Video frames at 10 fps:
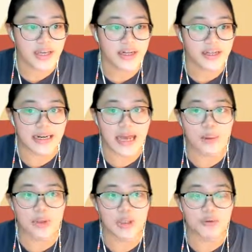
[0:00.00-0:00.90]
in
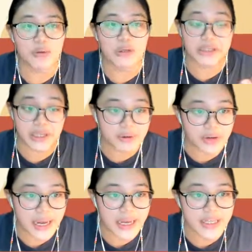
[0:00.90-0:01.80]
allowing you to
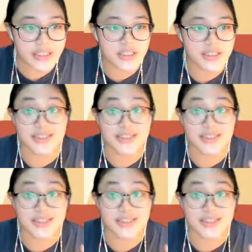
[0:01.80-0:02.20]
categorize and